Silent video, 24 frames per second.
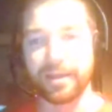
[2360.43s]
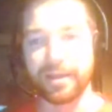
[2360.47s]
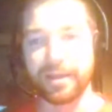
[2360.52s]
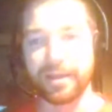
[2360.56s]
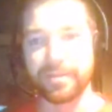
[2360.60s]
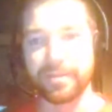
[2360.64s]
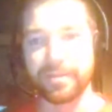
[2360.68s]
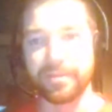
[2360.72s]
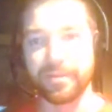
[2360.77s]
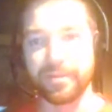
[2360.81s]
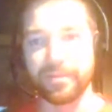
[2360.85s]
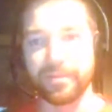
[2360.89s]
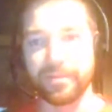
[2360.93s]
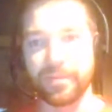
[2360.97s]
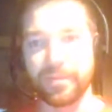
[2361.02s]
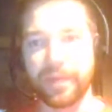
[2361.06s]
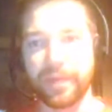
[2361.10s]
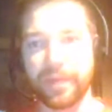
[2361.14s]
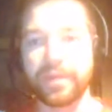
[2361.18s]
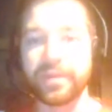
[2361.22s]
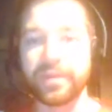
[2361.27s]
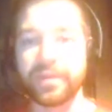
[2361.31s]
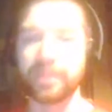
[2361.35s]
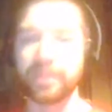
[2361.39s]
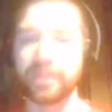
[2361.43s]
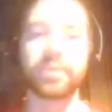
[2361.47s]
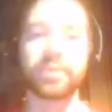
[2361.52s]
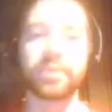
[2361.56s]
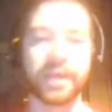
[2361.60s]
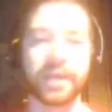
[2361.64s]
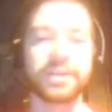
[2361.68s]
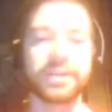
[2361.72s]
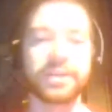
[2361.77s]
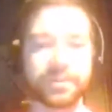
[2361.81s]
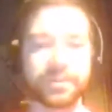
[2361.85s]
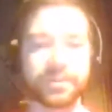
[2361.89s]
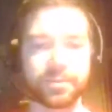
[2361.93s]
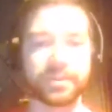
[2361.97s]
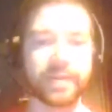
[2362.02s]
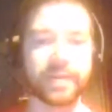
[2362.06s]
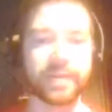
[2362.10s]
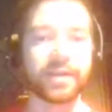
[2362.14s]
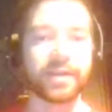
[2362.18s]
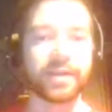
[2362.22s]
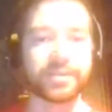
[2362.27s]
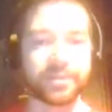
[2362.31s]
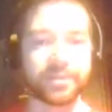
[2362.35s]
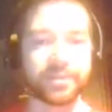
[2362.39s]
I think there are implications with that too,
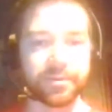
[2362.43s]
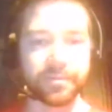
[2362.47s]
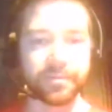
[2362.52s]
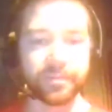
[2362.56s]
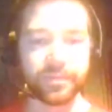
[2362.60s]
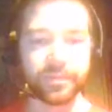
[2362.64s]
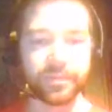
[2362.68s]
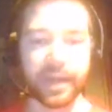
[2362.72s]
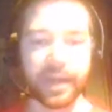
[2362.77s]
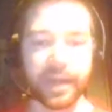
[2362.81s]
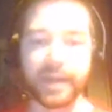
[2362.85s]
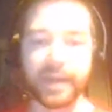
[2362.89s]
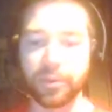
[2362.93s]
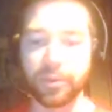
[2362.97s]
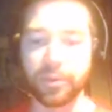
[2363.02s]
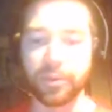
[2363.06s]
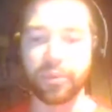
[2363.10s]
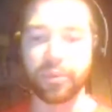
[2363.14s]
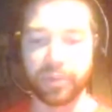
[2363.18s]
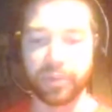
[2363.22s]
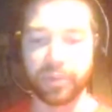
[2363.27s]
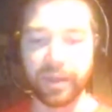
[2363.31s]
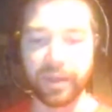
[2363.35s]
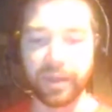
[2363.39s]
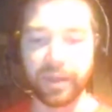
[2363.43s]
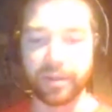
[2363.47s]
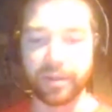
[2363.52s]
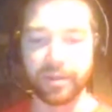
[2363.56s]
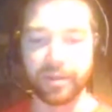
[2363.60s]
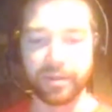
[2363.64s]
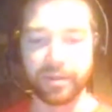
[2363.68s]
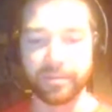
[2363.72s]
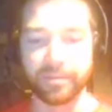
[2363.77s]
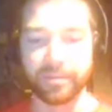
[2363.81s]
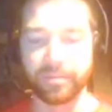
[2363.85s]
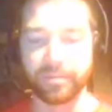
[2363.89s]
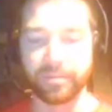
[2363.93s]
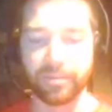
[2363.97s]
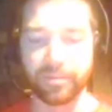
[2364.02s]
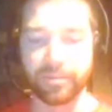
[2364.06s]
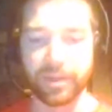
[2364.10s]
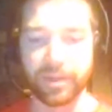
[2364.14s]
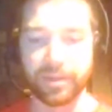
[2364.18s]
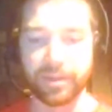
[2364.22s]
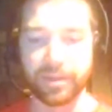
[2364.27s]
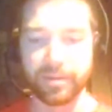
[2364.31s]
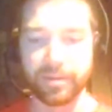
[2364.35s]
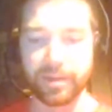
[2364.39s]
that I don't think that
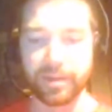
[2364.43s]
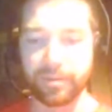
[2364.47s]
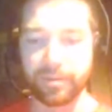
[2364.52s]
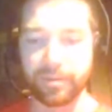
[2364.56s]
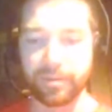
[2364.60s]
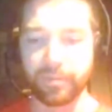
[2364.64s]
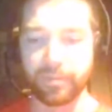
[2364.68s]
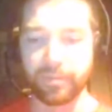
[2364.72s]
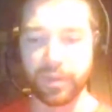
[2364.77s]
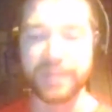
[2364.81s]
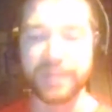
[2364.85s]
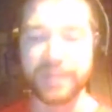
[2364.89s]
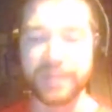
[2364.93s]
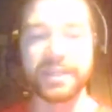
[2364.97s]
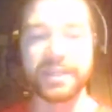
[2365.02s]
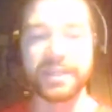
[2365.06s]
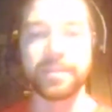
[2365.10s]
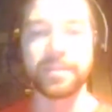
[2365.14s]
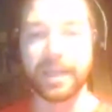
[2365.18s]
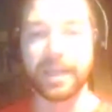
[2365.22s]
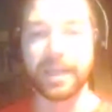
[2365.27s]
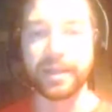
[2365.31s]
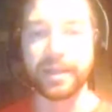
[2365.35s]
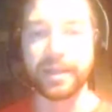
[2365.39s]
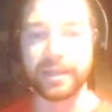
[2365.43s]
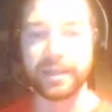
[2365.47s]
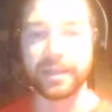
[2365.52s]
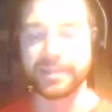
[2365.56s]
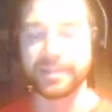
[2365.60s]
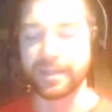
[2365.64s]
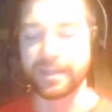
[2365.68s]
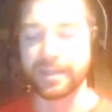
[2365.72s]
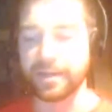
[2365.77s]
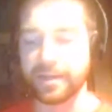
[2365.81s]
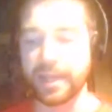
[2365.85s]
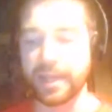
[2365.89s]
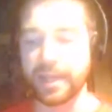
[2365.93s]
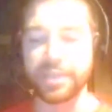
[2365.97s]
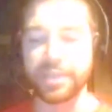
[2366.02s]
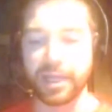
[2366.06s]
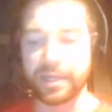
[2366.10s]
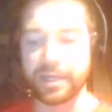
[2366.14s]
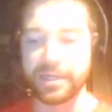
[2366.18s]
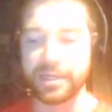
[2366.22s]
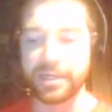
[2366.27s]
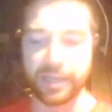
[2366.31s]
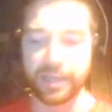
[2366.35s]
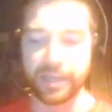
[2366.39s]
the sense I'm getting is that Nadeshot doesn't
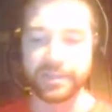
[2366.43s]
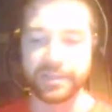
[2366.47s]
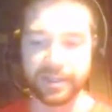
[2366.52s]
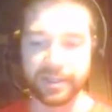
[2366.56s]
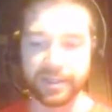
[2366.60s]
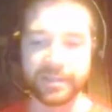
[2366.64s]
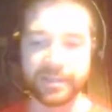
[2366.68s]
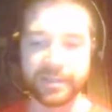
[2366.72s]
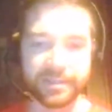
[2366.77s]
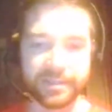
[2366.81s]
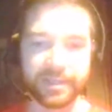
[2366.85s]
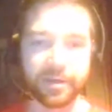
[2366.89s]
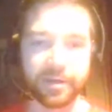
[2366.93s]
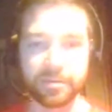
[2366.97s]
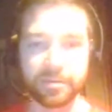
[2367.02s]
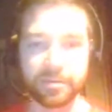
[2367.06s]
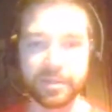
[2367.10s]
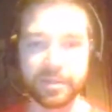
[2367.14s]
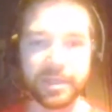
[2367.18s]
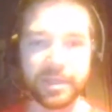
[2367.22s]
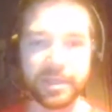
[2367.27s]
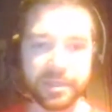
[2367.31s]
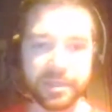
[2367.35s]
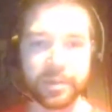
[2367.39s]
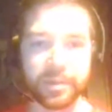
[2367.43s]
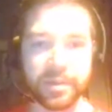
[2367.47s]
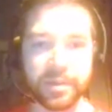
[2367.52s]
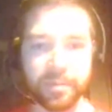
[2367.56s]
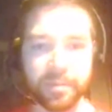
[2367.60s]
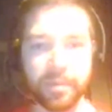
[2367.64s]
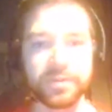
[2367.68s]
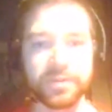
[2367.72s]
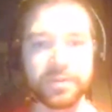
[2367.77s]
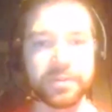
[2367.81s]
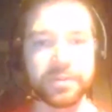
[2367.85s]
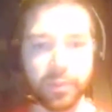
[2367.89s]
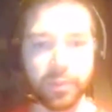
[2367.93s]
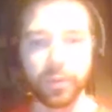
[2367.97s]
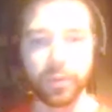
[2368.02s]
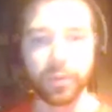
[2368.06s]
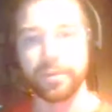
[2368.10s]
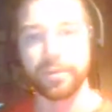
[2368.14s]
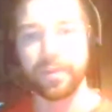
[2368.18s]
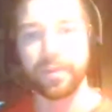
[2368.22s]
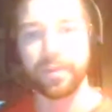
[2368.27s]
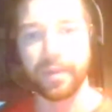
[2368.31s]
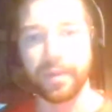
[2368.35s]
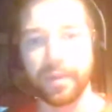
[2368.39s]
consider League to be the most important
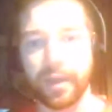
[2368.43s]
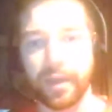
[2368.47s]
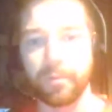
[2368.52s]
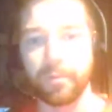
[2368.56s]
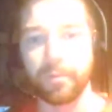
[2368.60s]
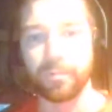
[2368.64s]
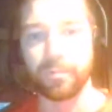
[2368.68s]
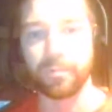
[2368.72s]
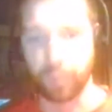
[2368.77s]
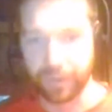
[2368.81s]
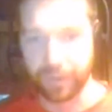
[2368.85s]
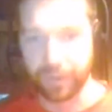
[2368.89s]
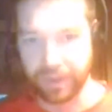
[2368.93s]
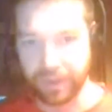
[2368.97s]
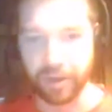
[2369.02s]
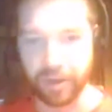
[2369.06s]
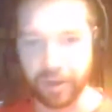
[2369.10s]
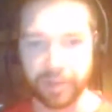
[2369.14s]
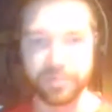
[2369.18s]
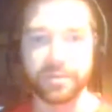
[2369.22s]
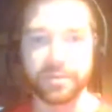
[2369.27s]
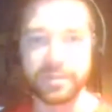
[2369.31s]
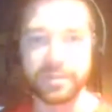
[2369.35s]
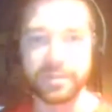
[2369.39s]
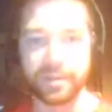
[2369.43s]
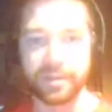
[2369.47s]
thing within 100 Thieves.